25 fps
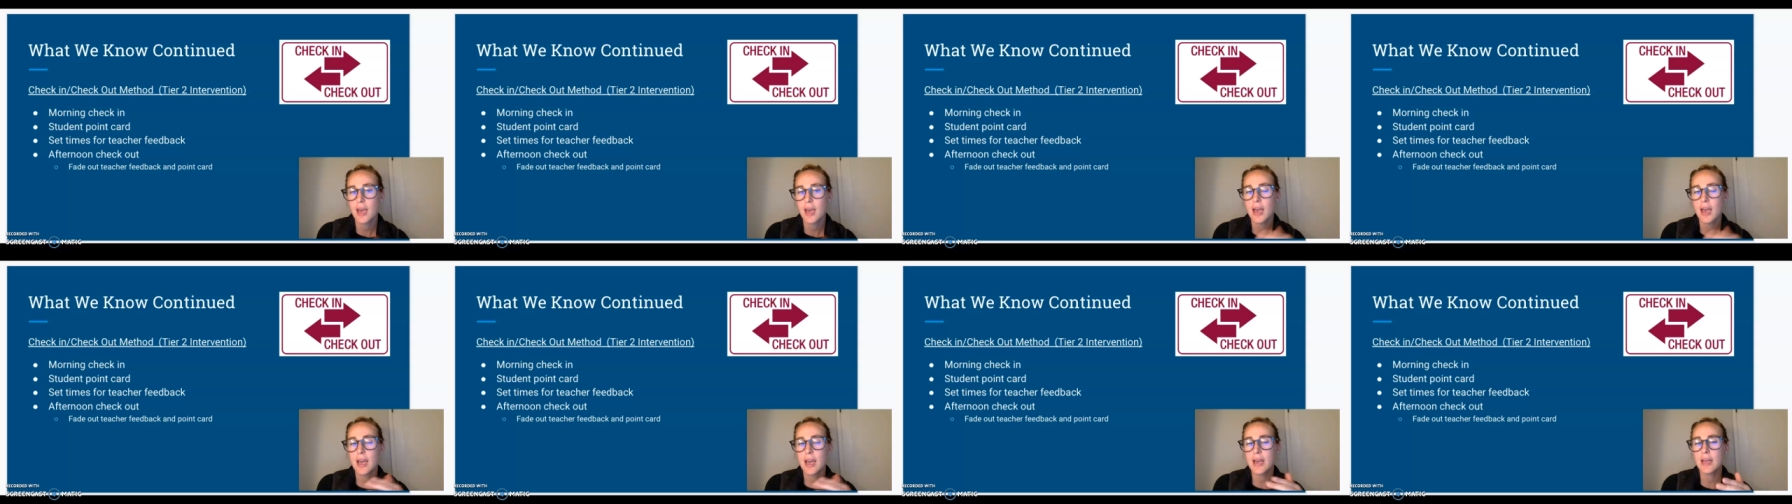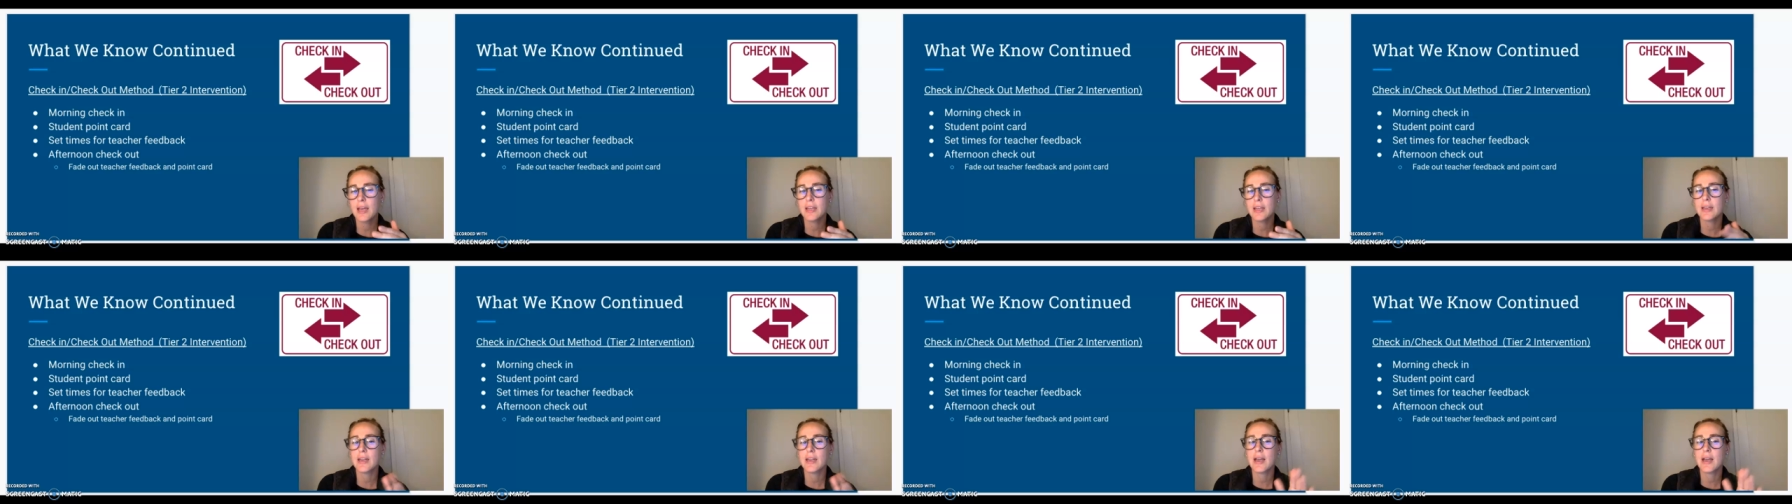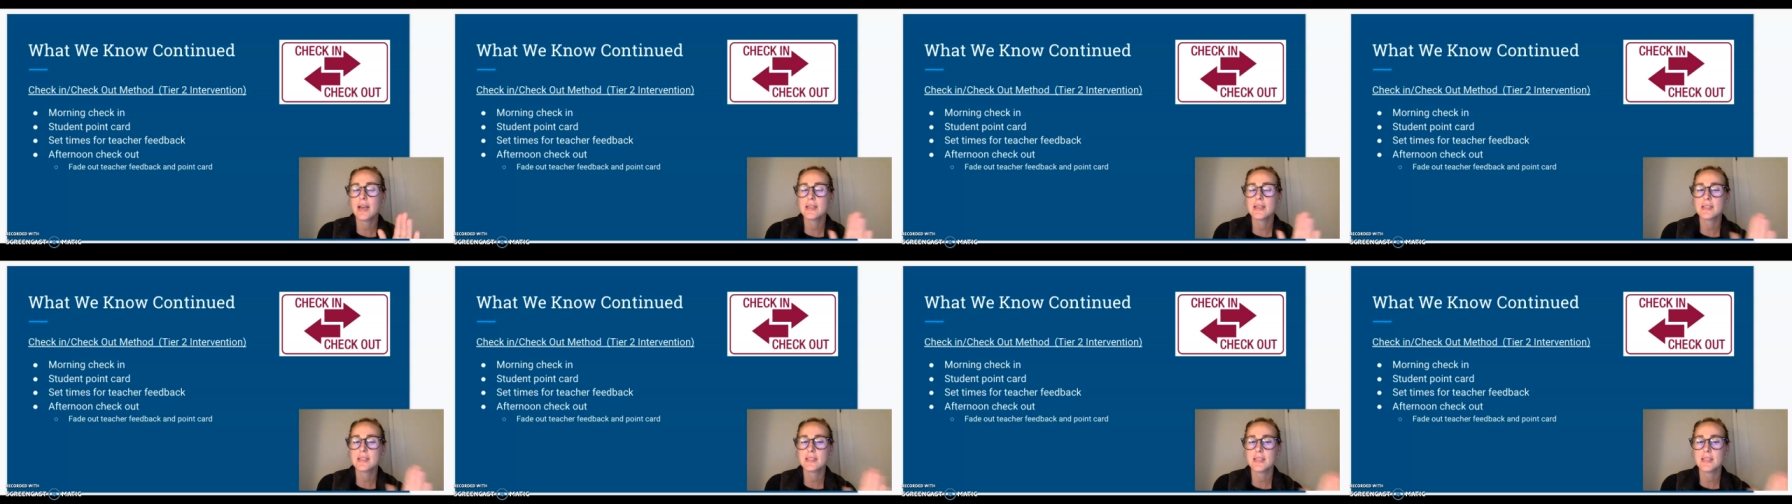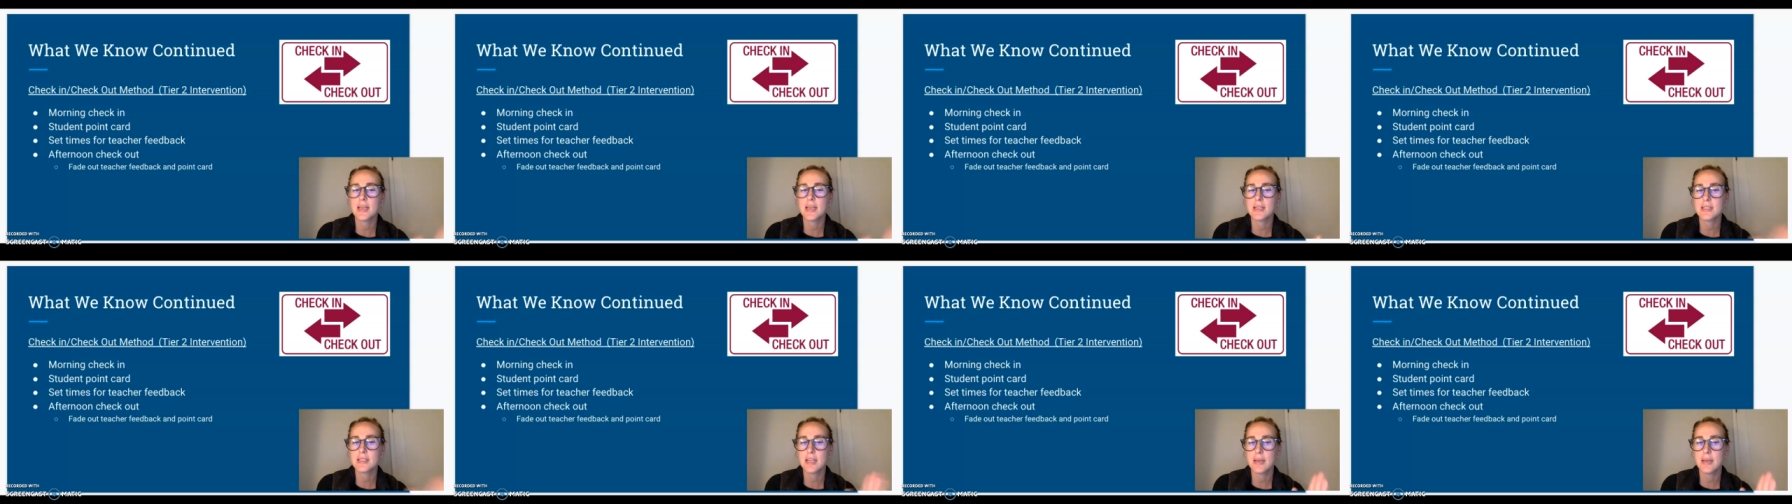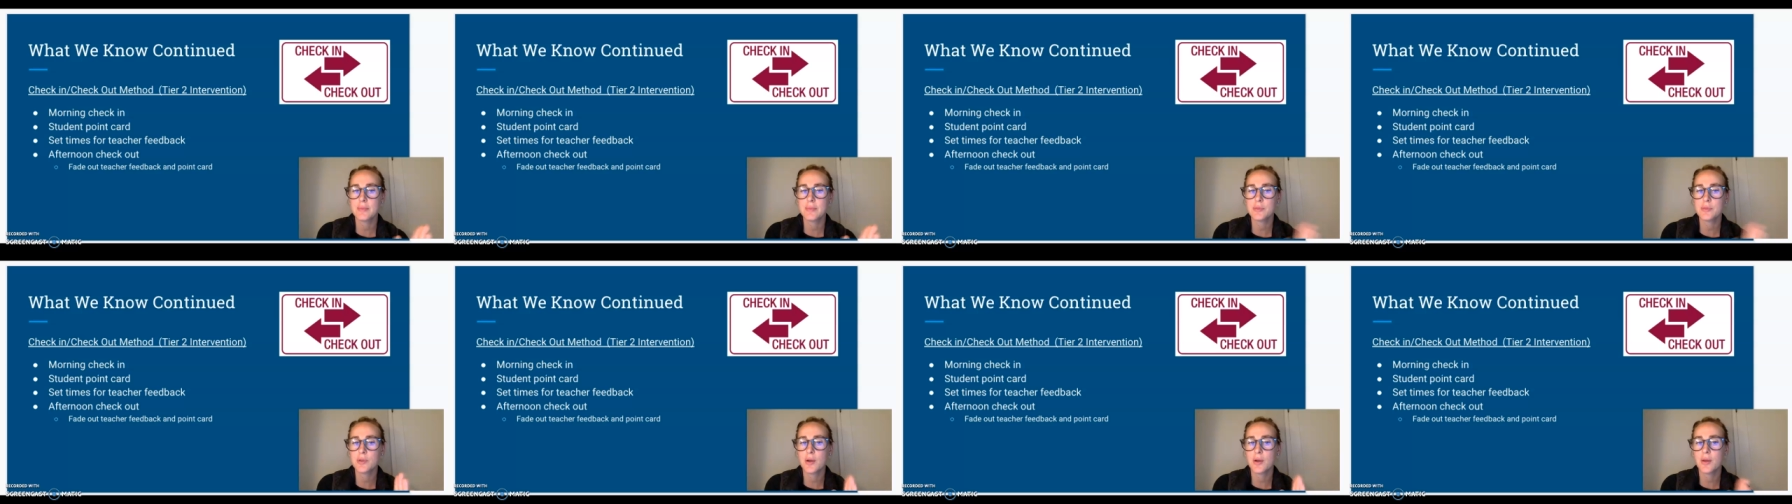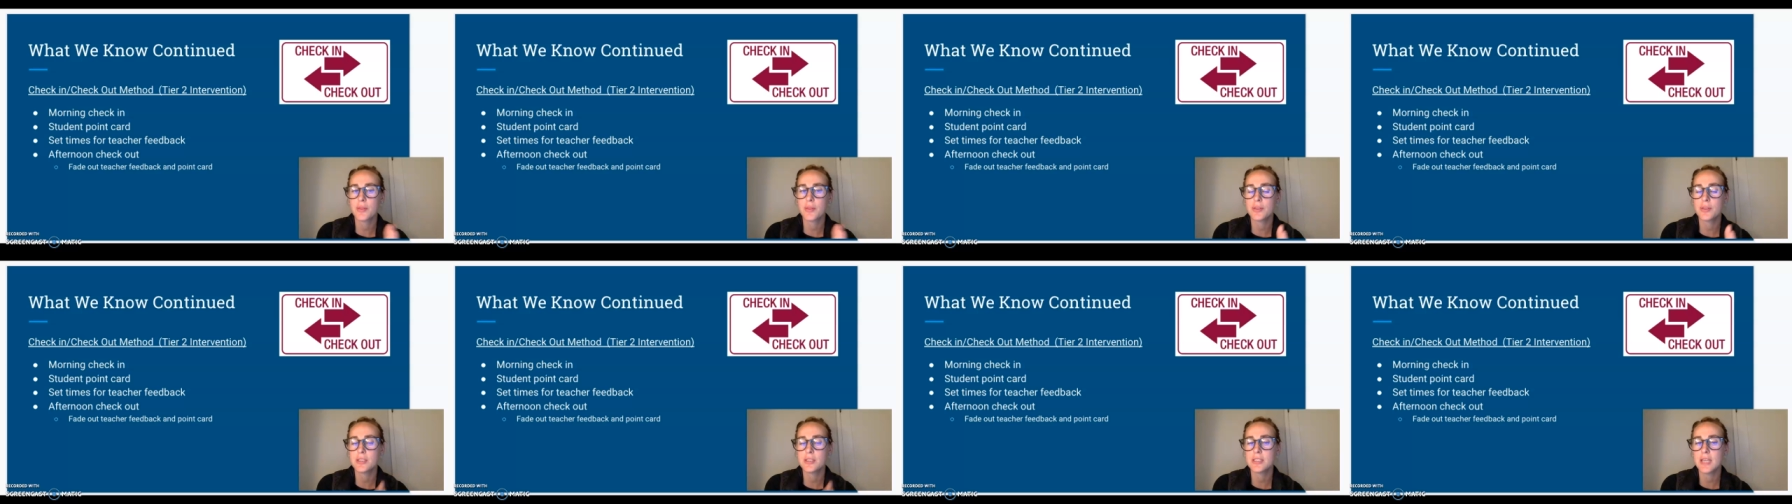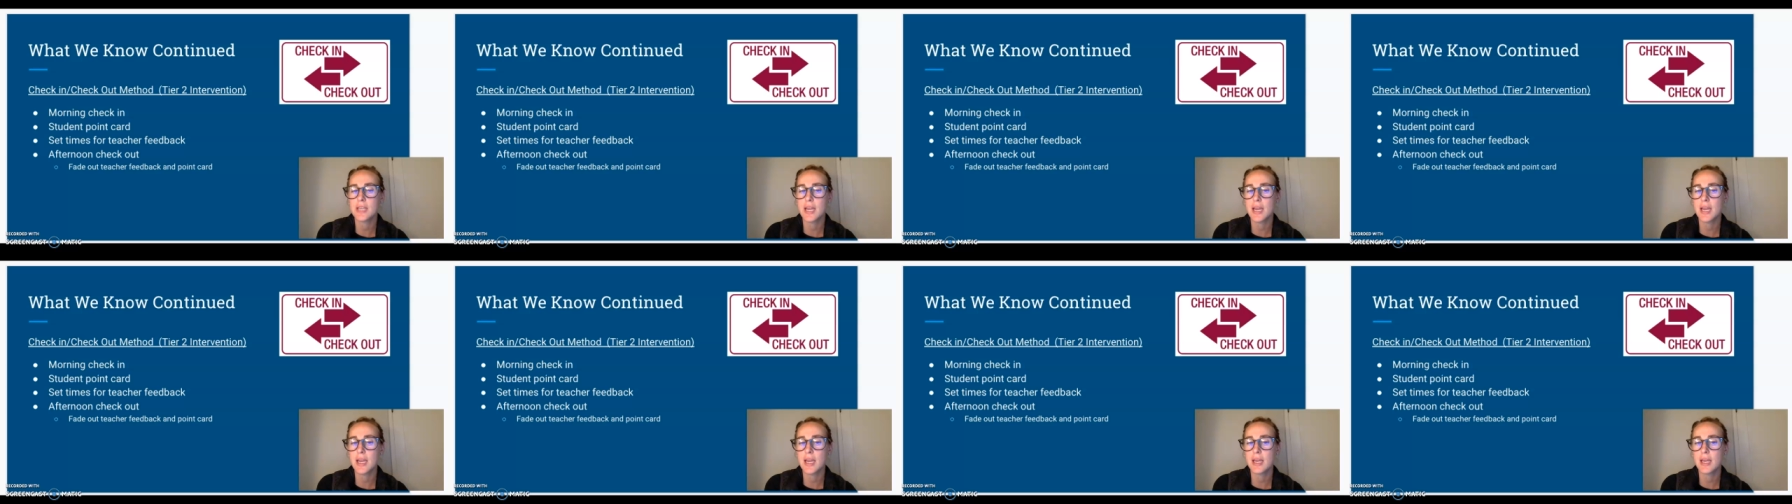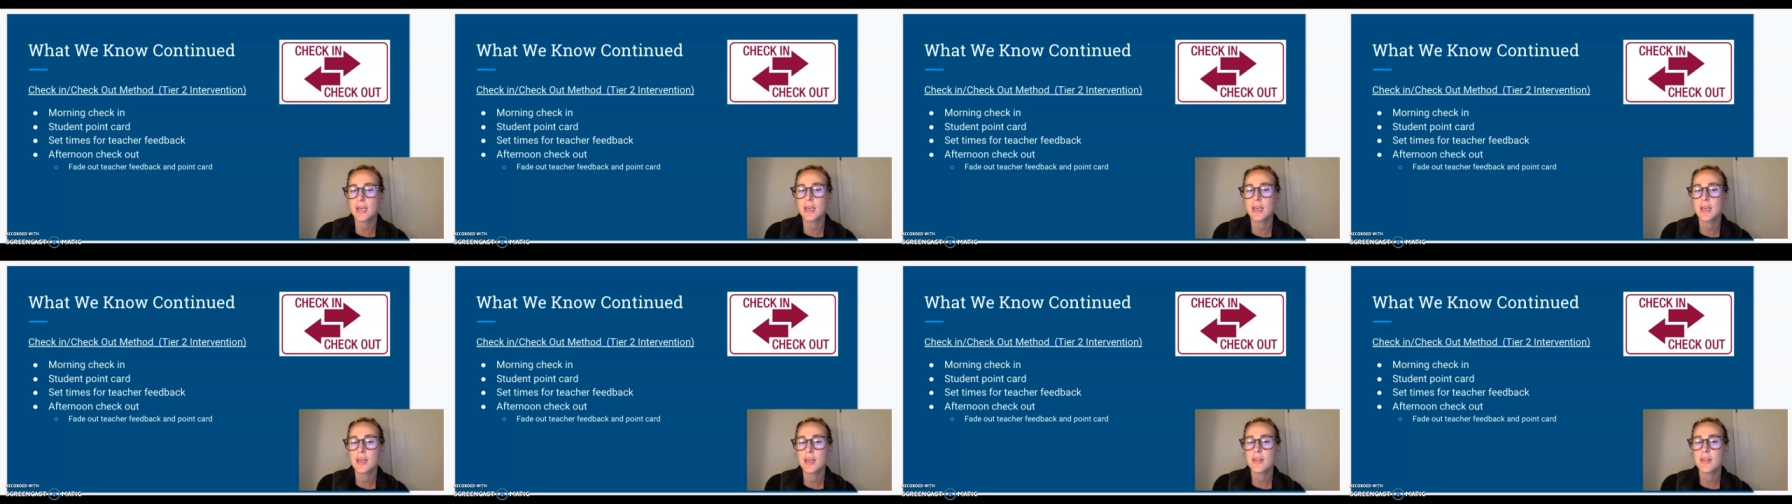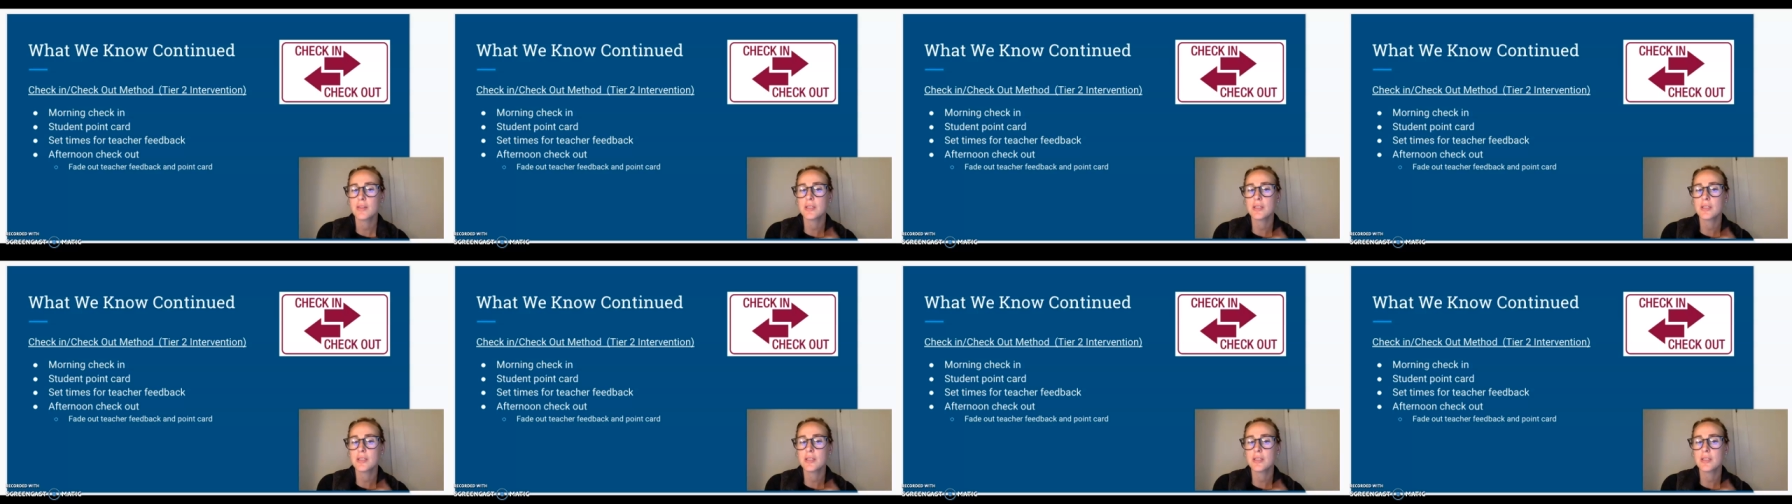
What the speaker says: And as set times throughout the day,